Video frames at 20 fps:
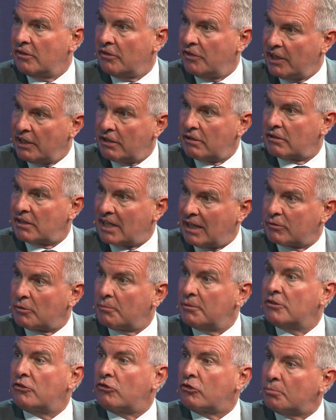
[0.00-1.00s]
Their
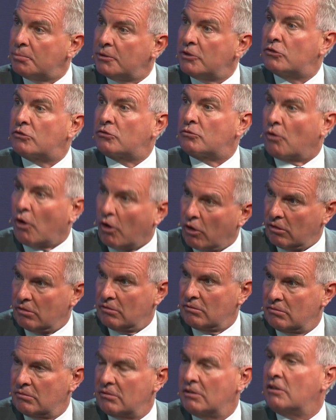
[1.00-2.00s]
government should be strong,
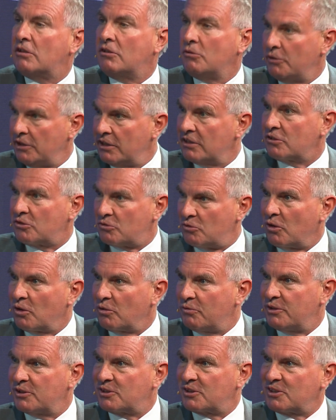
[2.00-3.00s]
including a strong
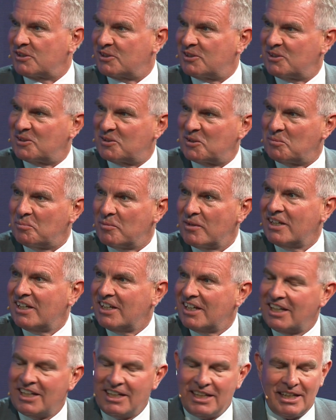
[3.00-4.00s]
fiscal system.
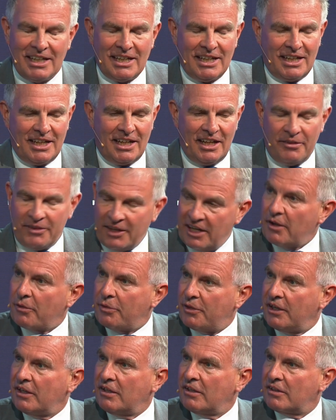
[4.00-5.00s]
And then I
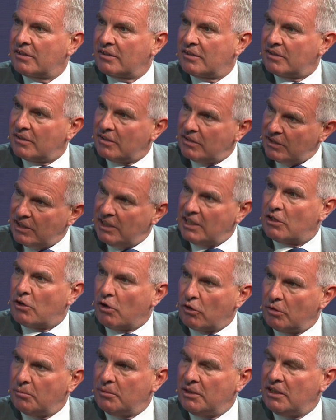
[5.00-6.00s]
think the
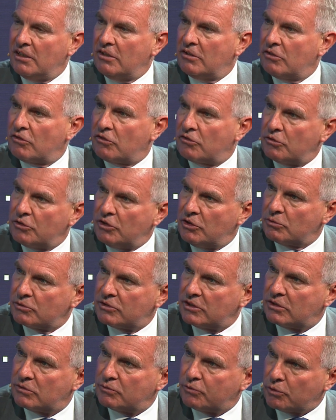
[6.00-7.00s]
economy should use
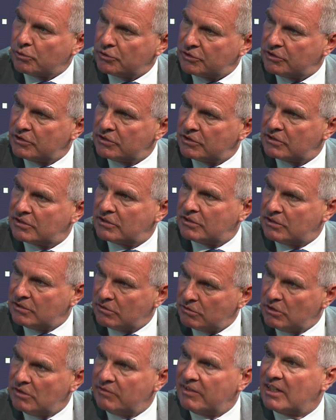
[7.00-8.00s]
its forces
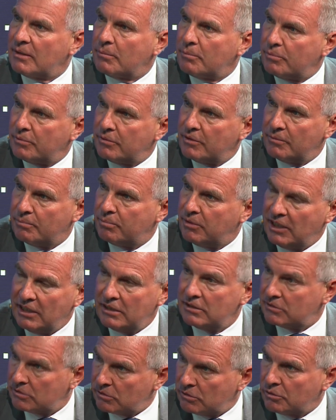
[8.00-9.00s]
to develop a
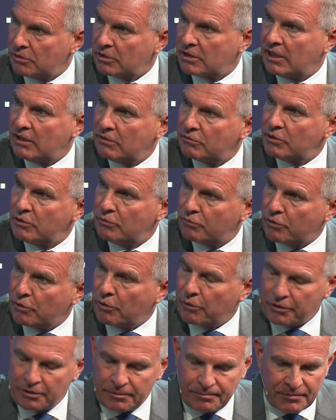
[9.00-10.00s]
place or a country
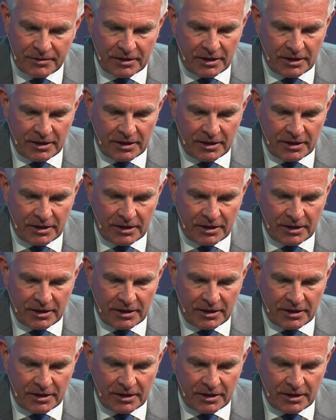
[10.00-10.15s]
further.